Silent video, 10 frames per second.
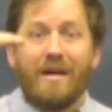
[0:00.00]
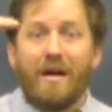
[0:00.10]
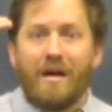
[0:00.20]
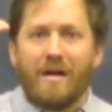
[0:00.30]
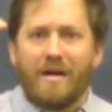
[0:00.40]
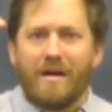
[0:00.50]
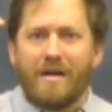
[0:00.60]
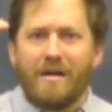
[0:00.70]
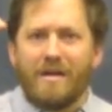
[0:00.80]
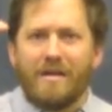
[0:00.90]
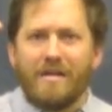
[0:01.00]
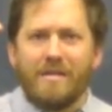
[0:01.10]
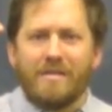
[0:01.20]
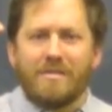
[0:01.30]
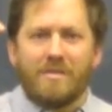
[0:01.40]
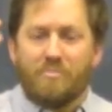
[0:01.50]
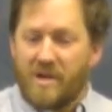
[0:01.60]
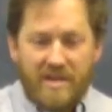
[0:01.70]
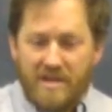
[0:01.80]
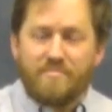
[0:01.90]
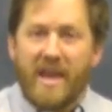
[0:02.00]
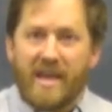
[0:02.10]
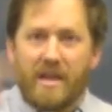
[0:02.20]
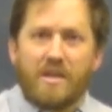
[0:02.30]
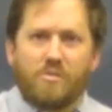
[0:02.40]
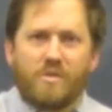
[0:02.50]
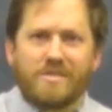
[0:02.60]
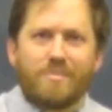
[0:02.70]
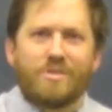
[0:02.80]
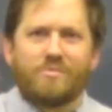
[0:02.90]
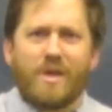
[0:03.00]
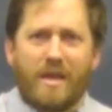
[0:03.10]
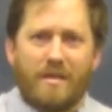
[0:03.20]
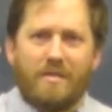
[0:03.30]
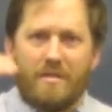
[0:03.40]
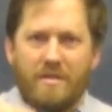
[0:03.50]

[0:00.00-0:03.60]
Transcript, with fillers: ah. But it didn't make any of the ones in between.